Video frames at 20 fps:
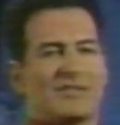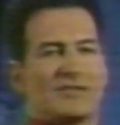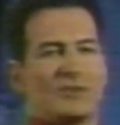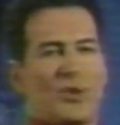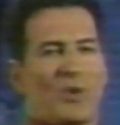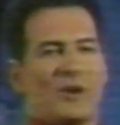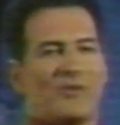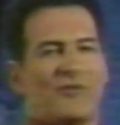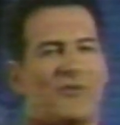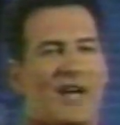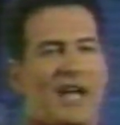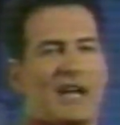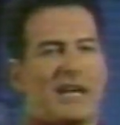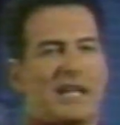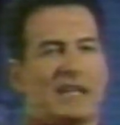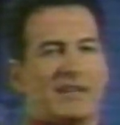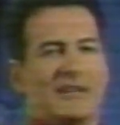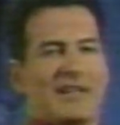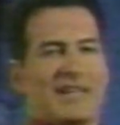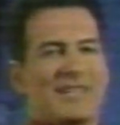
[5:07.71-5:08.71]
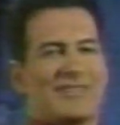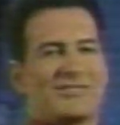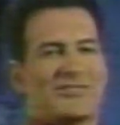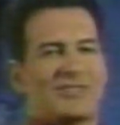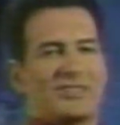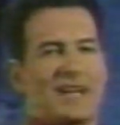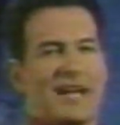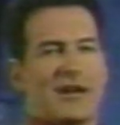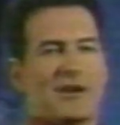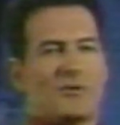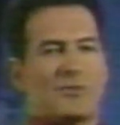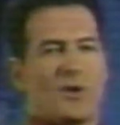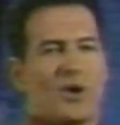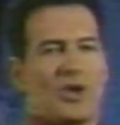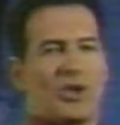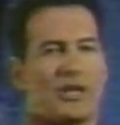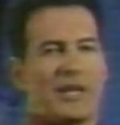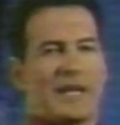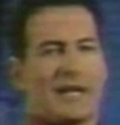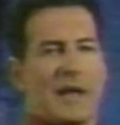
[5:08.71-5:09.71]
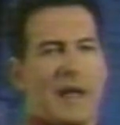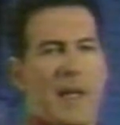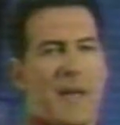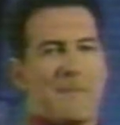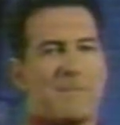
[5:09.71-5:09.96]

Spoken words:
sword fighting, stair rolling,